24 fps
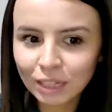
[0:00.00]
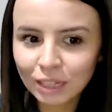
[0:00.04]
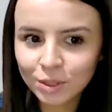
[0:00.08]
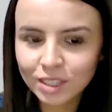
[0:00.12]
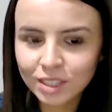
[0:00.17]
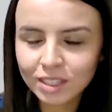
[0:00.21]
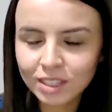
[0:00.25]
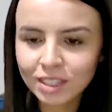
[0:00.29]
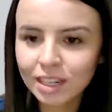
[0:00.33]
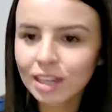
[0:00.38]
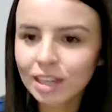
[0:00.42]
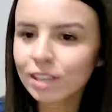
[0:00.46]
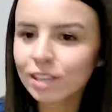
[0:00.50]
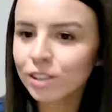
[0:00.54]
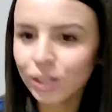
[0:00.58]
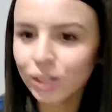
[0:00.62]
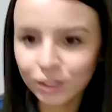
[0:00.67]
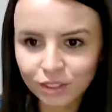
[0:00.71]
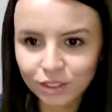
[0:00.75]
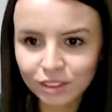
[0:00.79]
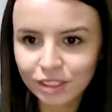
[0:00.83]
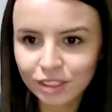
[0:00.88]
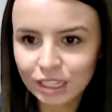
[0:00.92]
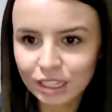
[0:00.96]
to say that I
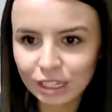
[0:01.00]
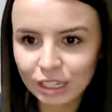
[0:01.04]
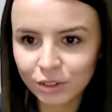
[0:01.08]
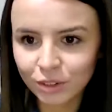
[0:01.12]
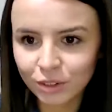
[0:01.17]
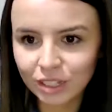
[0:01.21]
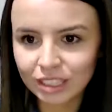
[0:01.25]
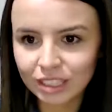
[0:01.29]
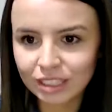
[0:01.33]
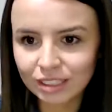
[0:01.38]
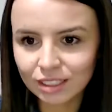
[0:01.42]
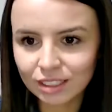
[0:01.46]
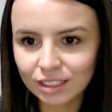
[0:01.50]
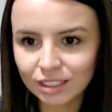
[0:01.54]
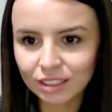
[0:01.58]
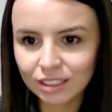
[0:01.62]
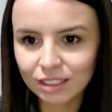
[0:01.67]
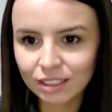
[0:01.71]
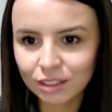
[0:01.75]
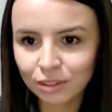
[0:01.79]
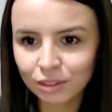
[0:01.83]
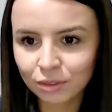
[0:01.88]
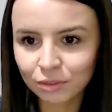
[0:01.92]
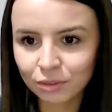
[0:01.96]
totally agree that
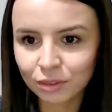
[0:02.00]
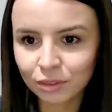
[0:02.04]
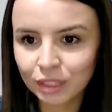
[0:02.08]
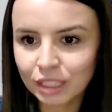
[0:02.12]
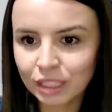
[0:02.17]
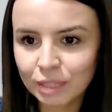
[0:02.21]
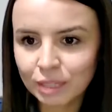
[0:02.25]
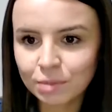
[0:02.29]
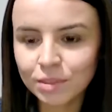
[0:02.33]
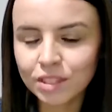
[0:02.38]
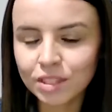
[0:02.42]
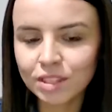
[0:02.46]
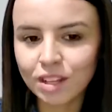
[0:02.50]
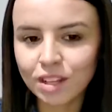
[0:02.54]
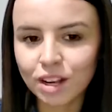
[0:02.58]
the films